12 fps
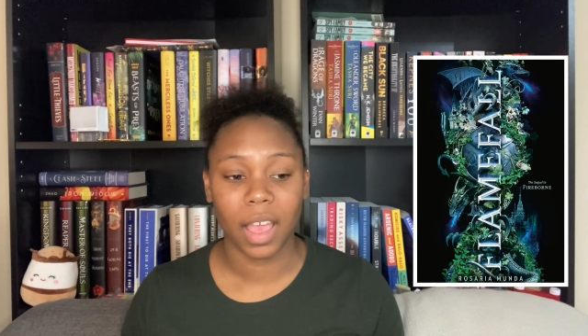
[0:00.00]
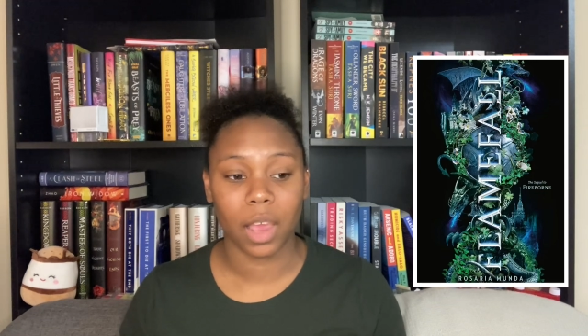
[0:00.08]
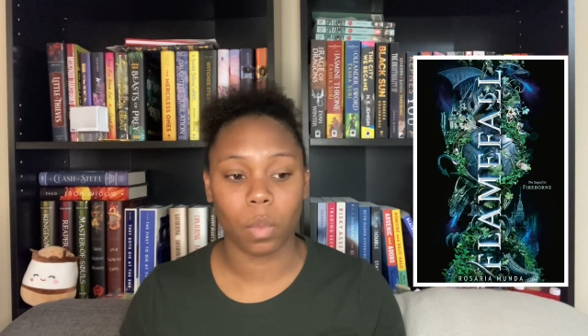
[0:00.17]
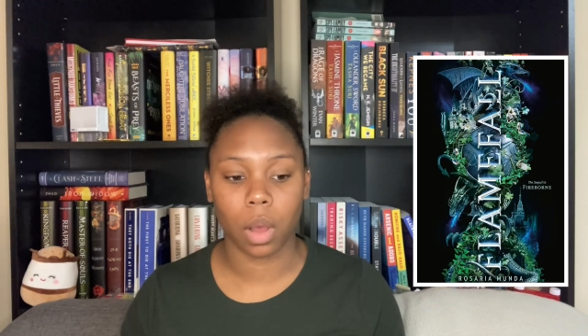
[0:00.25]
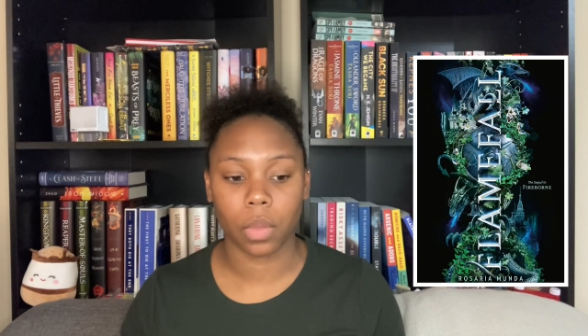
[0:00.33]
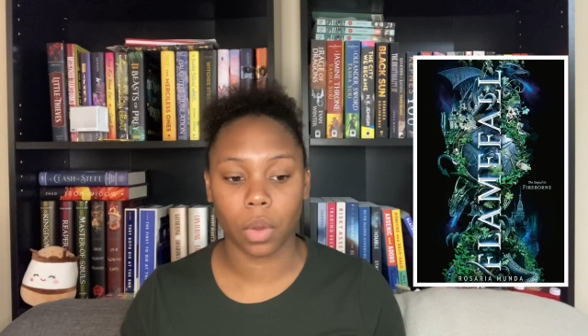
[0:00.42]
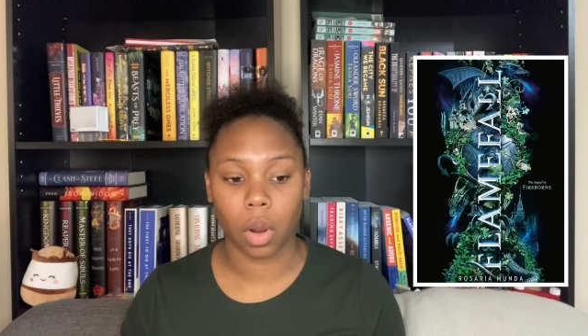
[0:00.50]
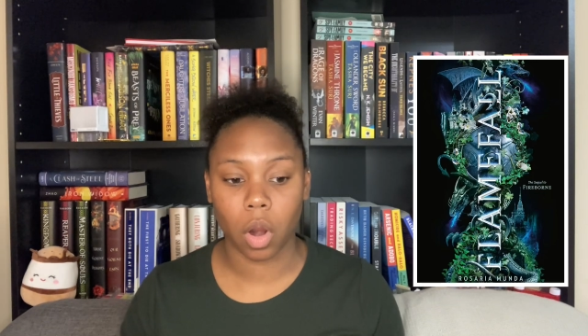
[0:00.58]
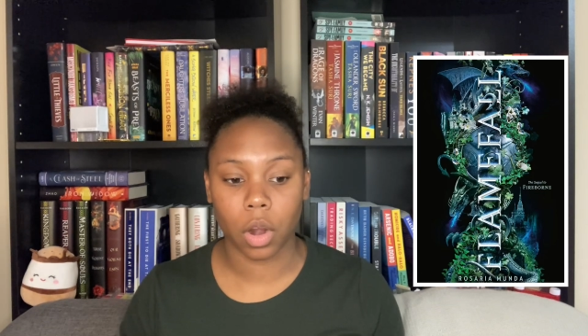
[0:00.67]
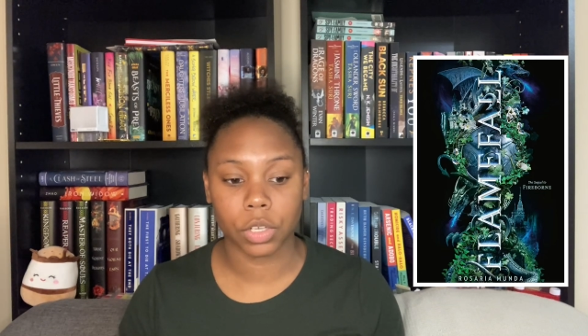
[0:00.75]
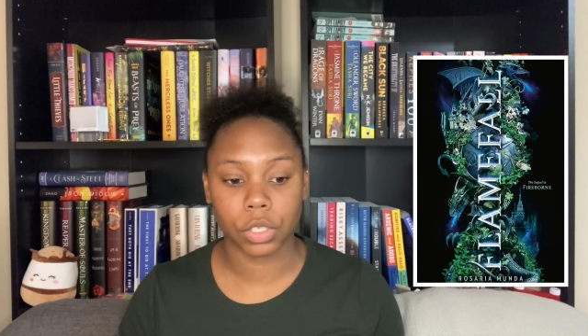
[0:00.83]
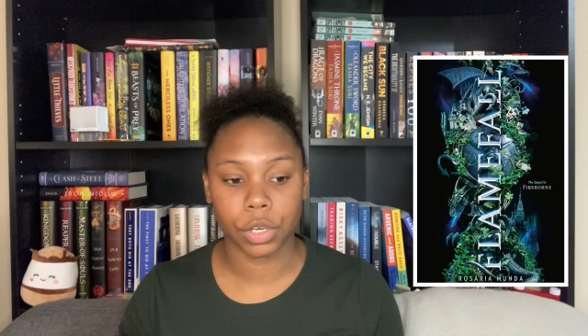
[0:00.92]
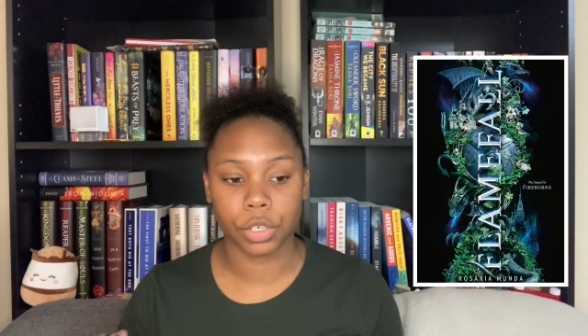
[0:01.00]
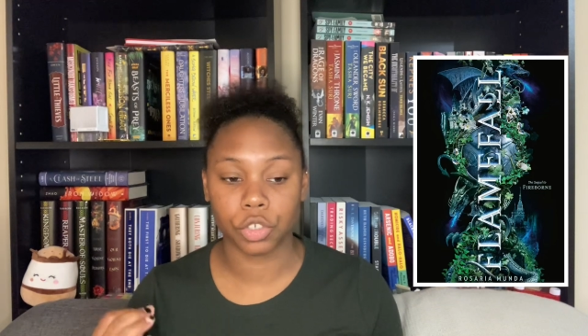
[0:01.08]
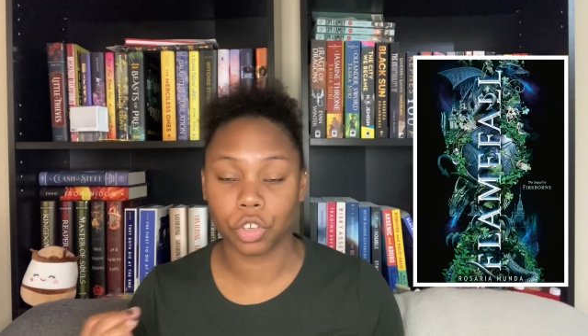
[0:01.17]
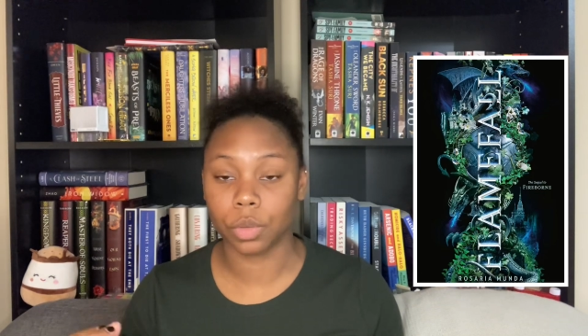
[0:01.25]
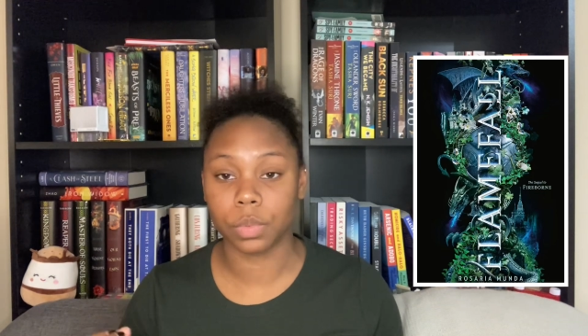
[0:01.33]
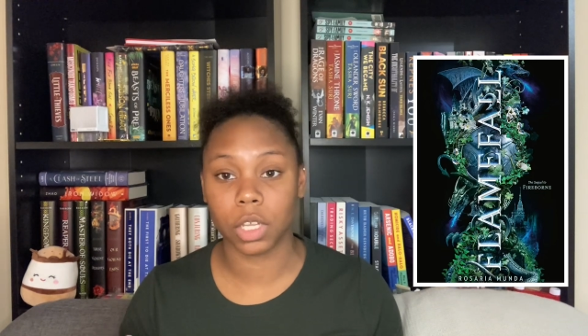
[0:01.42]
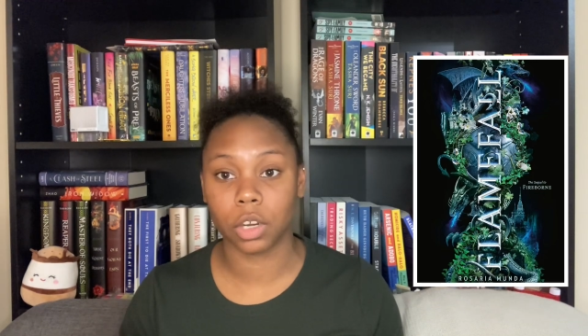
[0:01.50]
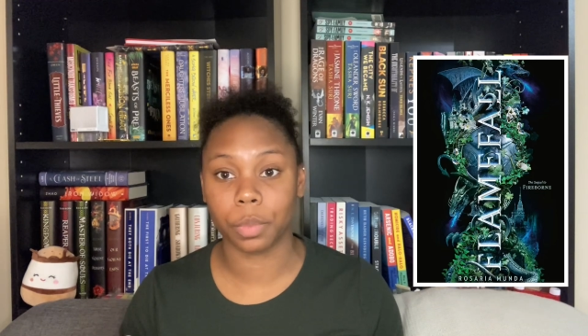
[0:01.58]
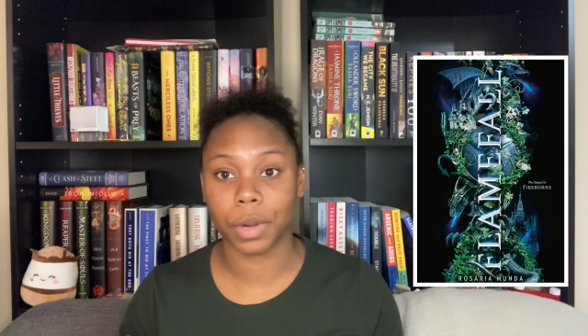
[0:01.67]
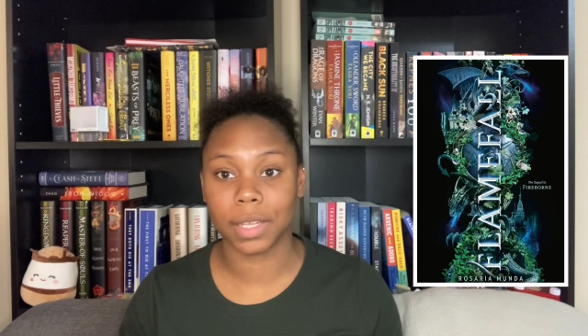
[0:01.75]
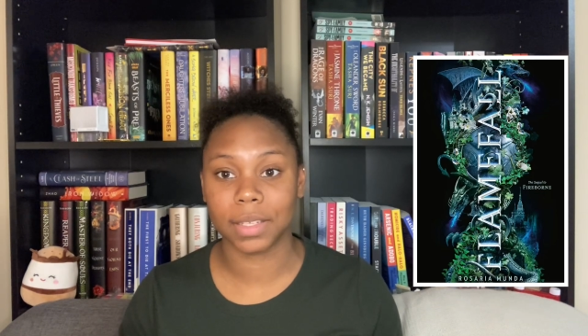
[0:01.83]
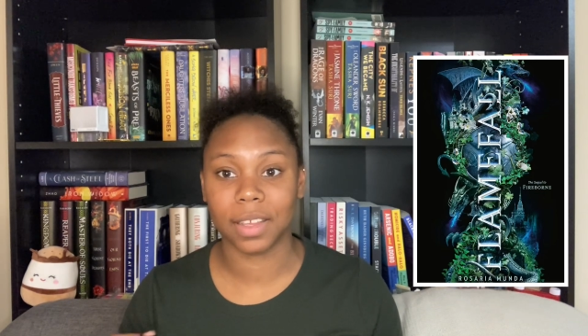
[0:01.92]
And while there are certain tropes that are
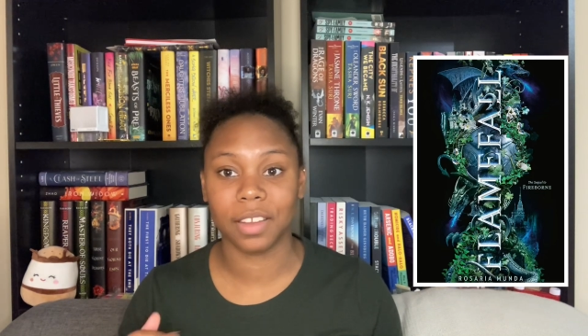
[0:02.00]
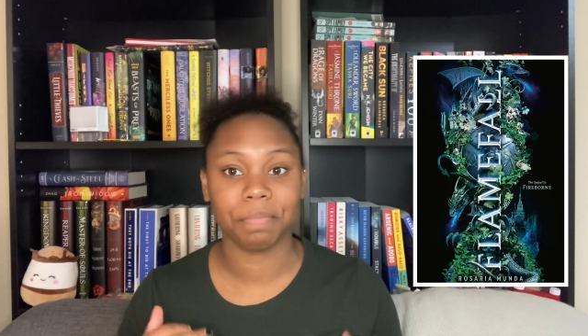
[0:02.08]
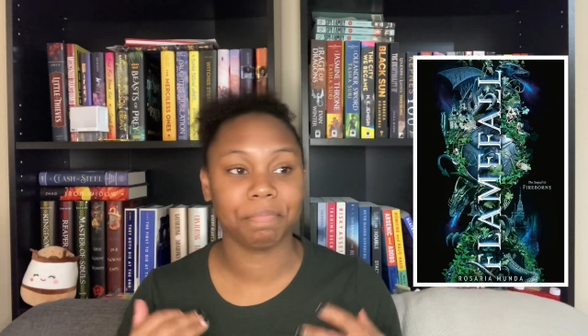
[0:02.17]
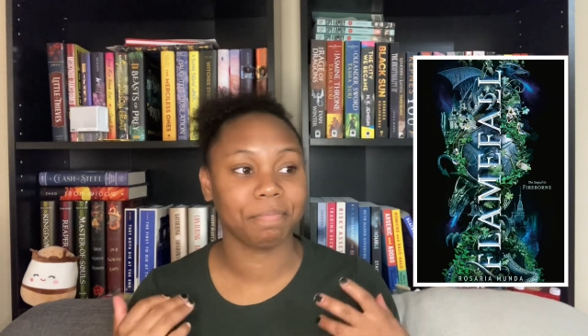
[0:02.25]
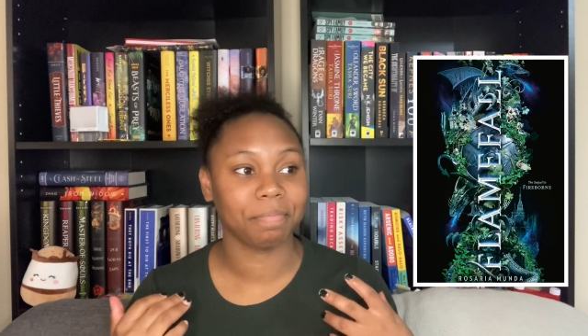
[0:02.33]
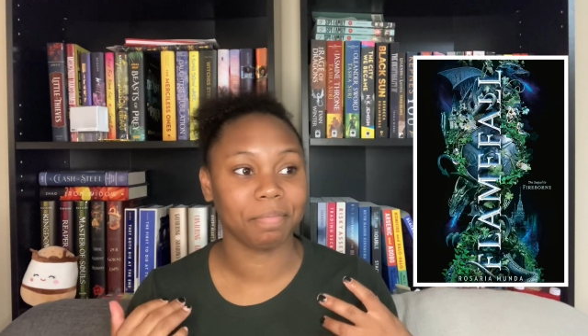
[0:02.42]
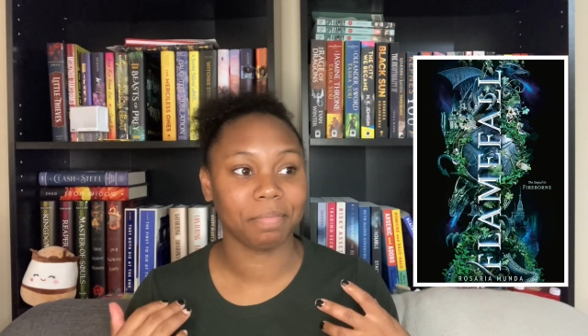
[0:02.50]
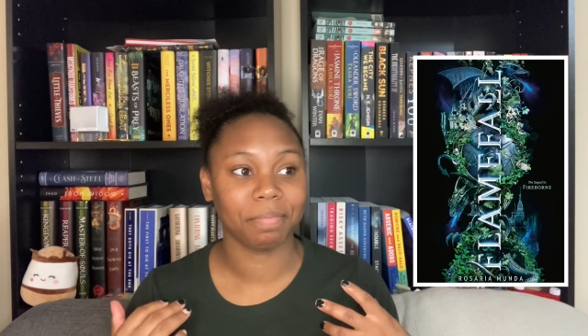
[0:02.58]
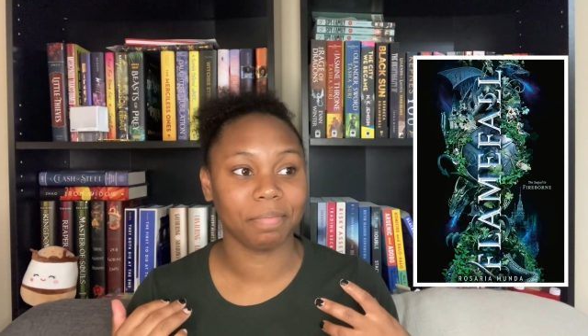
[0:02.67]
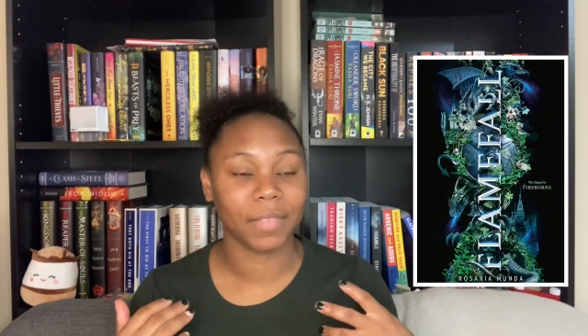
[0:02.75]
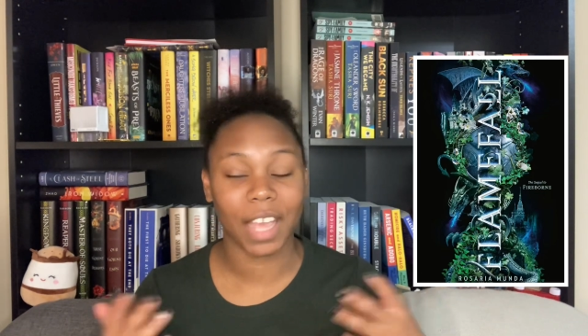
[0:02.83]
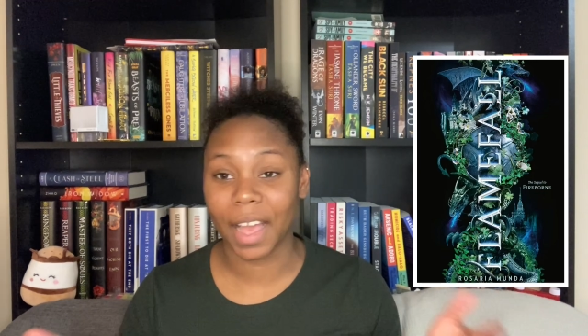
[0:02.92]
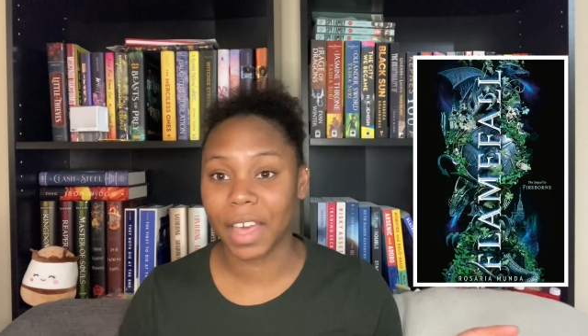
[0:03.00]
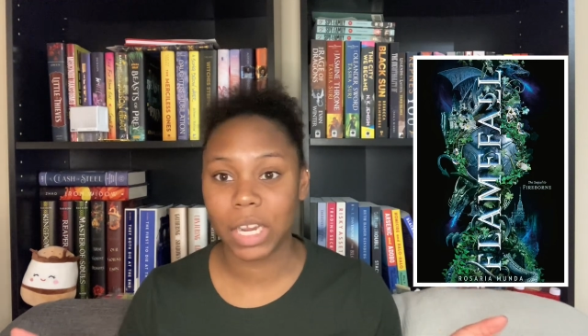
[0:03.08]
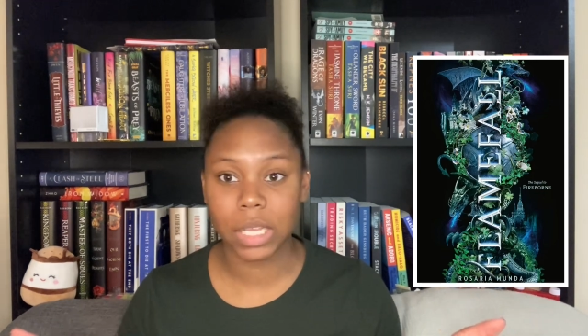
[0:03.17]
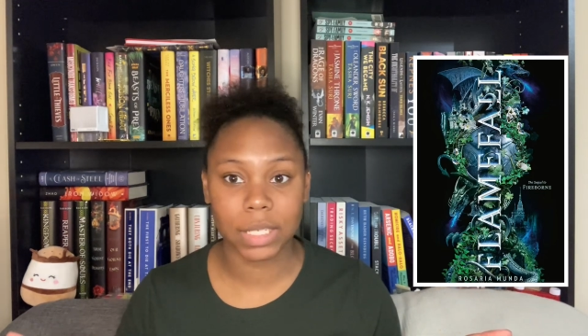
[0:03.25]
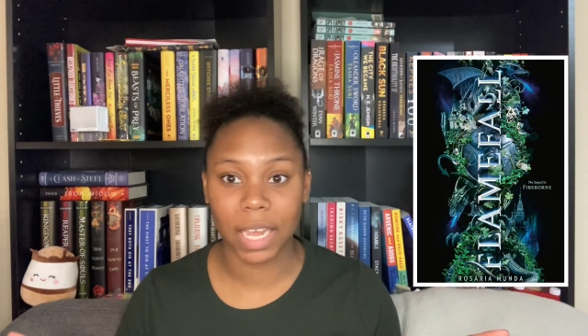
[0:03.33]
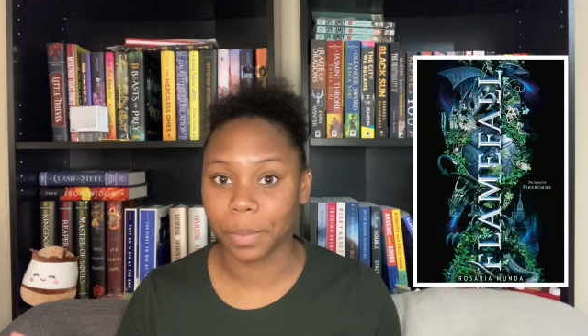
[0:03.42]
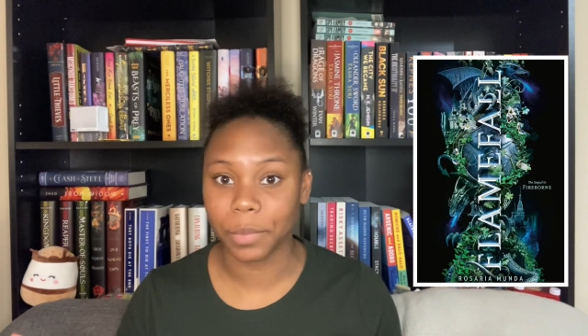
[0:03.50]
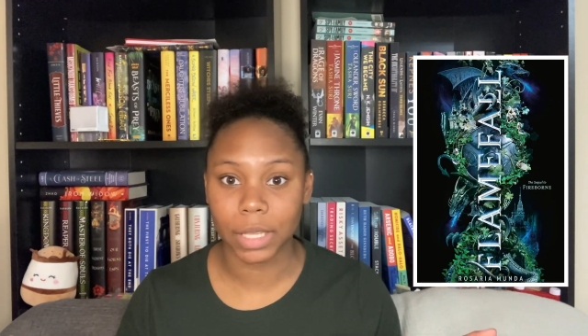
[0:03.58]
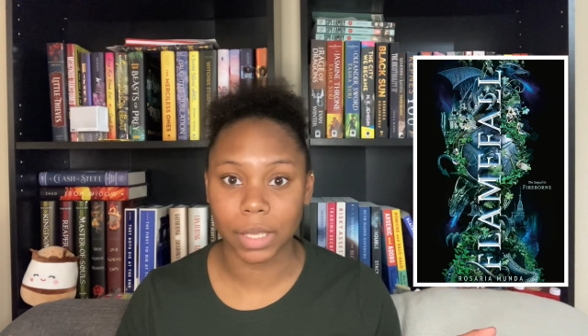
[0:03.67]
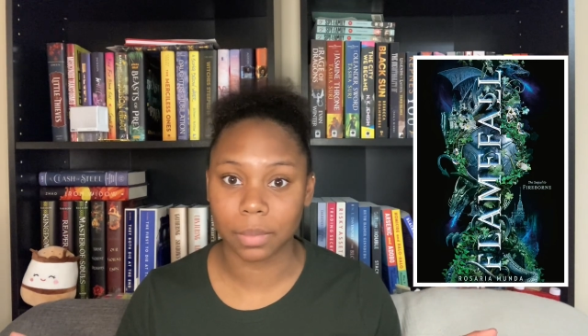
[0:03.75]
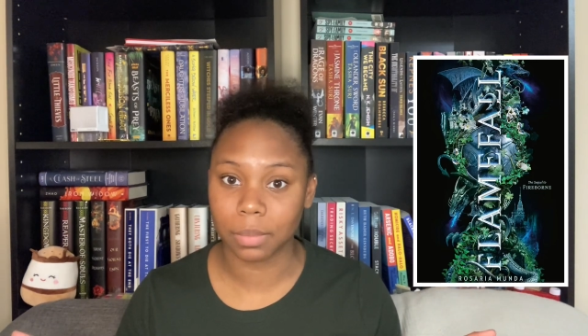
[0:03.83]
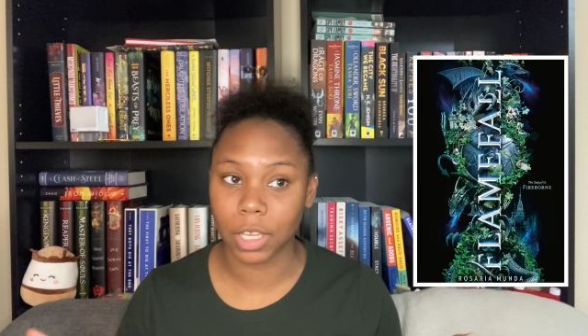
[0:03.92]
present, I had a good time with it.